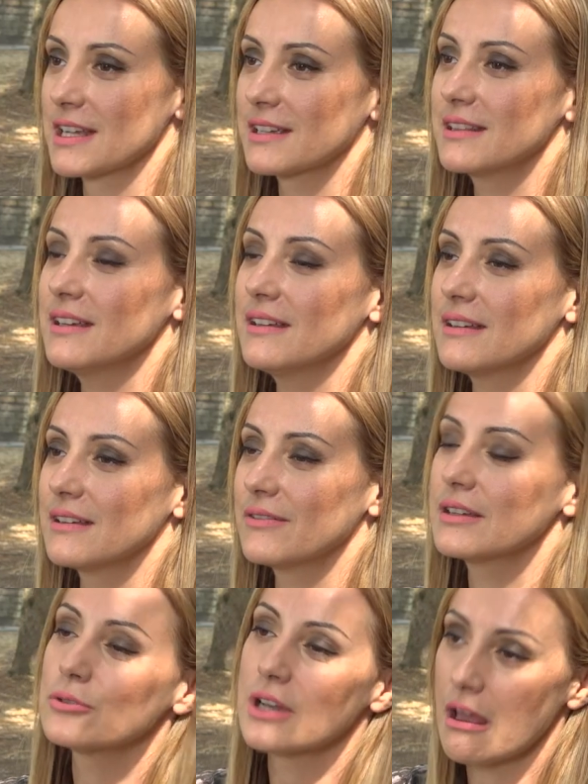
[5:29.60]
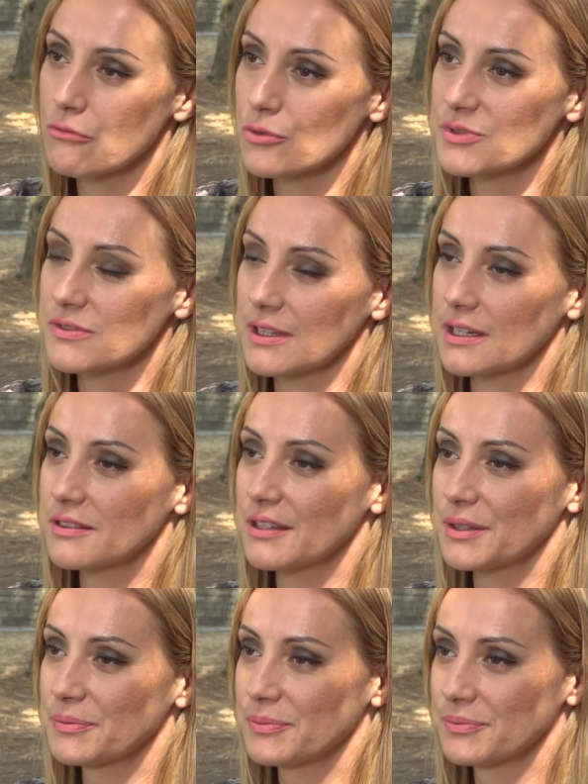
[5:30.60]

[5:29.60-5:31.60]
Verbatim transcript: Gde vi uglavnom svirate?